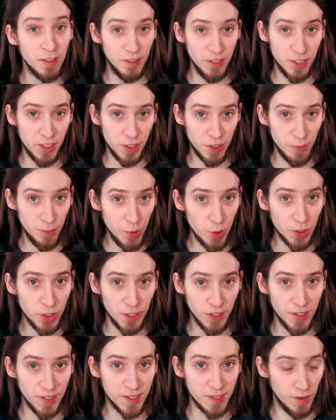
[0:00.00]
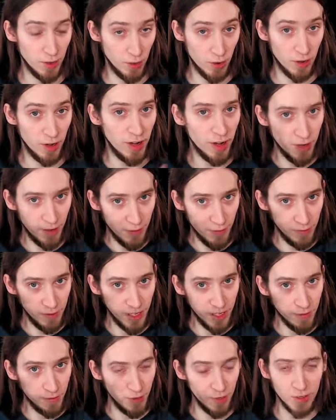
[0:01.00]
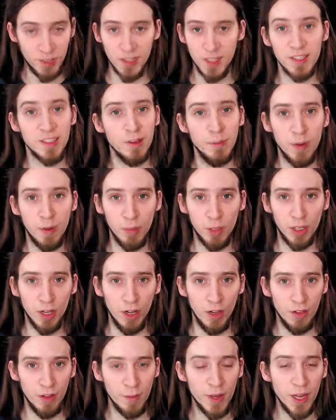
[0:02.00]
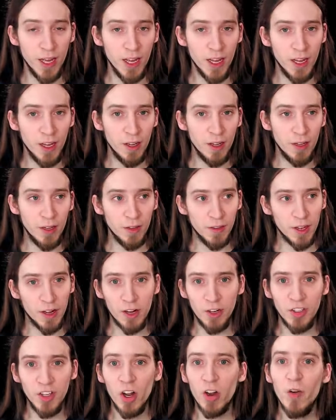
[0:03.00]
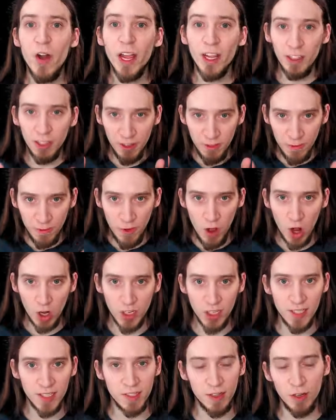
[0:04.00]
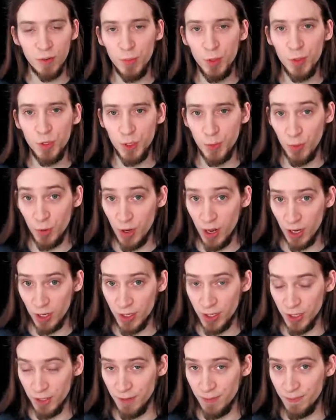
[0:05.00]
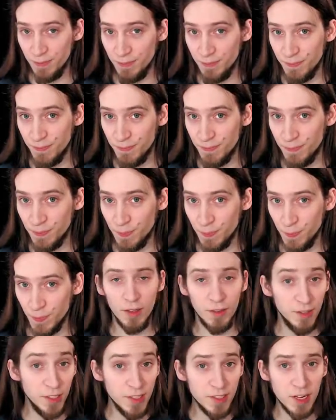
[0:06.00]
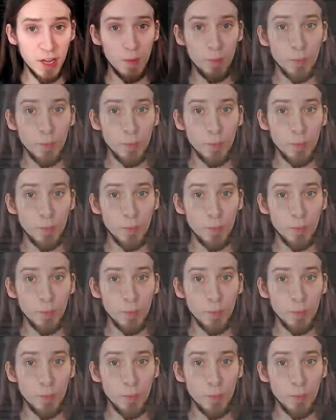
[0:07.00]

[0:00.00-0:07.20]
distributions, or flavors as some people call them, that are directly focused on music production. These come